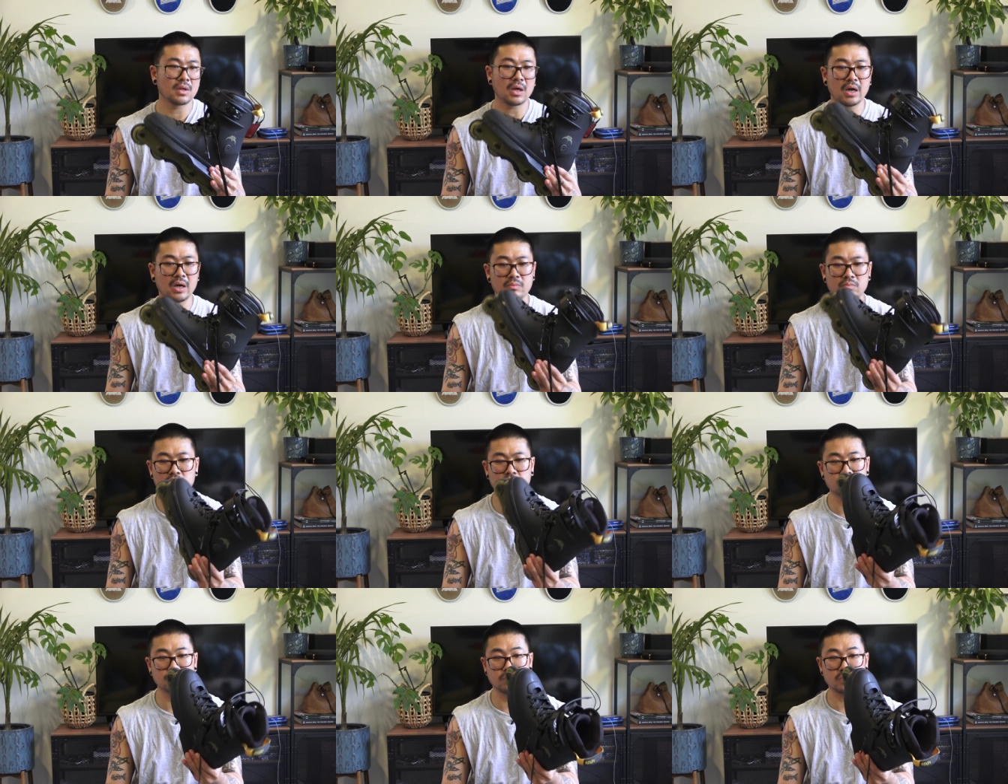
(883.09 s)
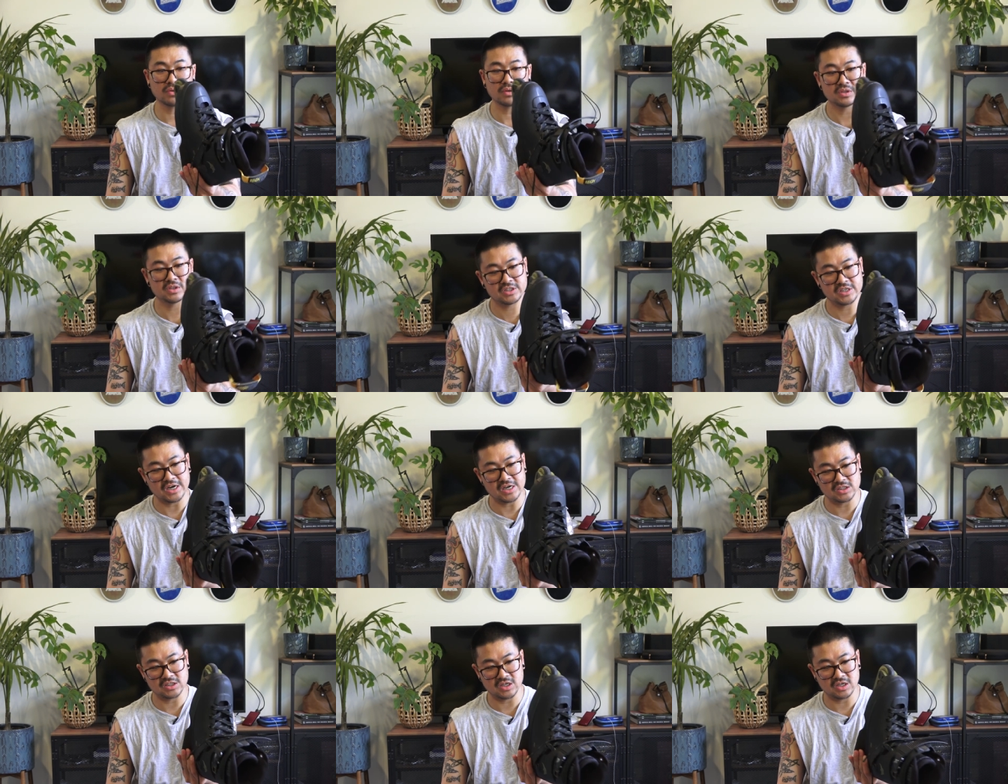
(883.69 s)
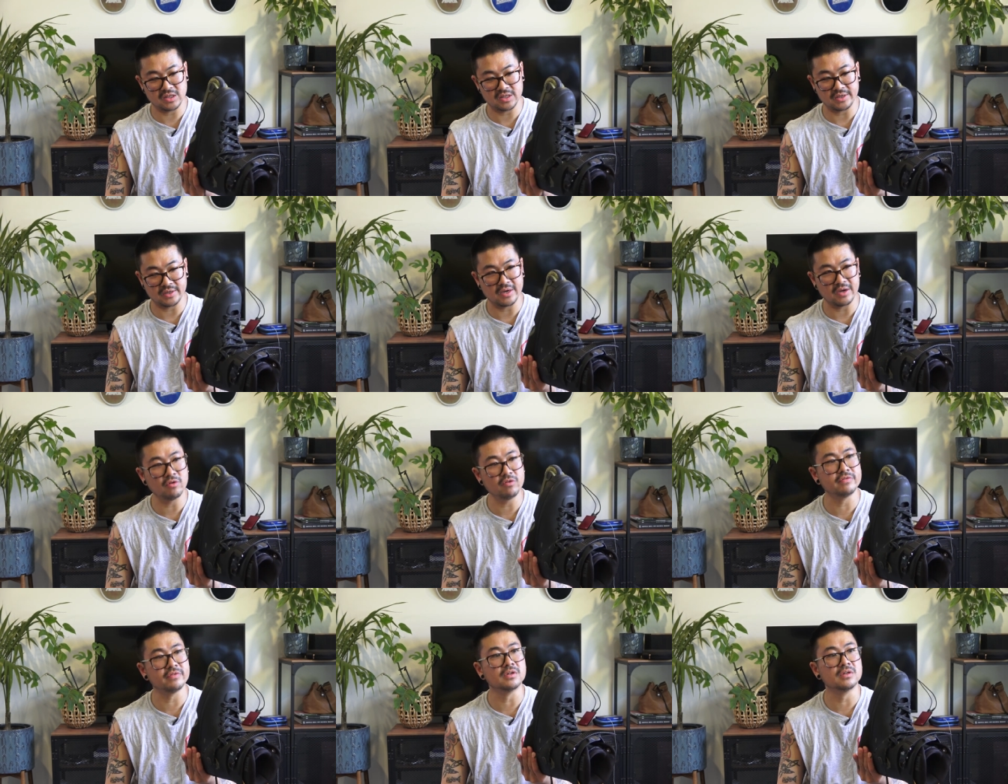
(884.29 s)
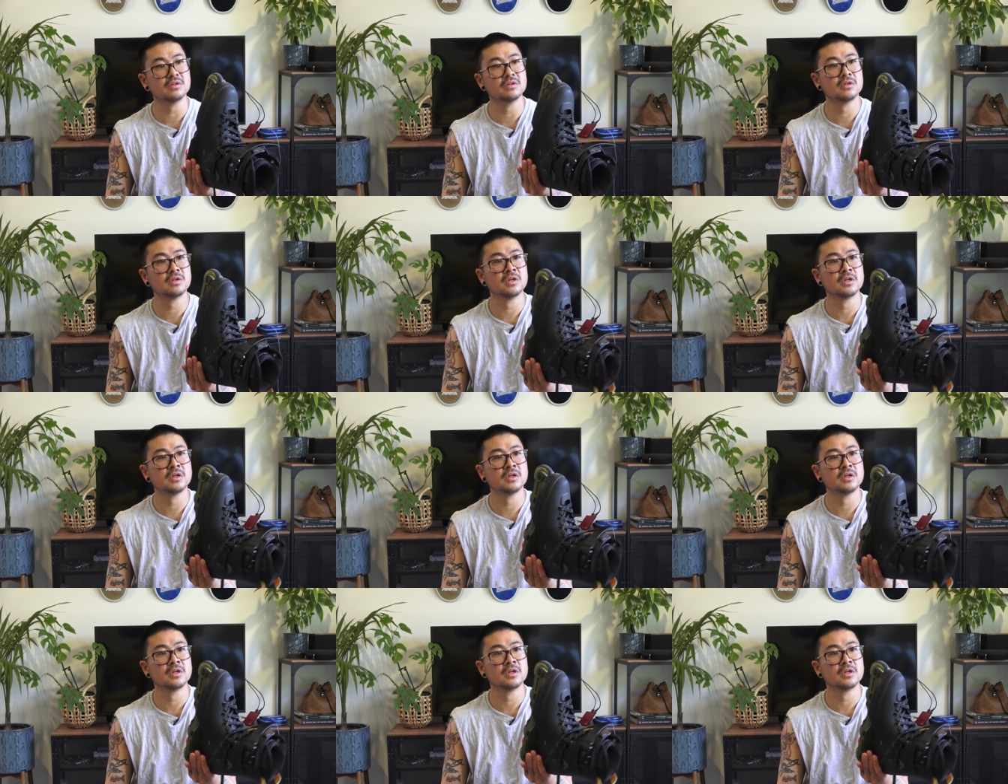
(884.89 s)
I wouldn't change anything over.